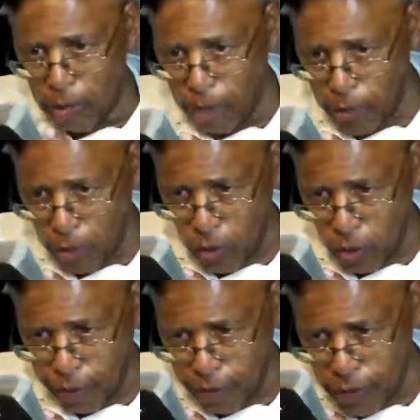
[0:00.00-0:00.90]
by the
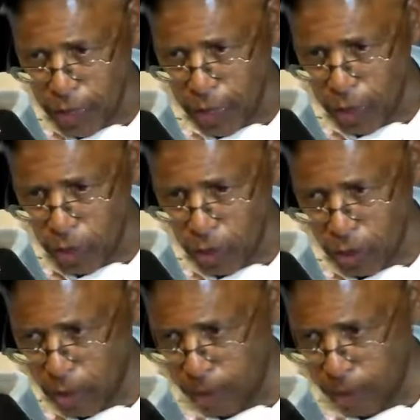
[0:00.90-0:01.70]
glory of this angel.